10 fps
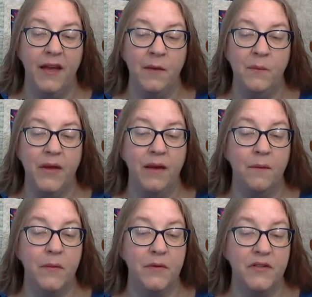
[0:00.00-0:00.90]
and being
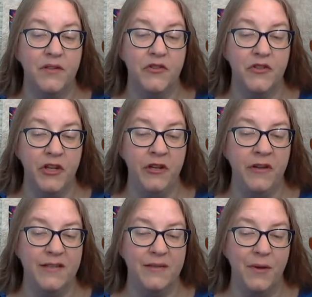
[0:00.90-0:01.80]
a most
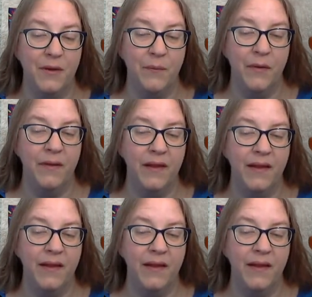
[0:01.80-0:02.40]
ingenious people,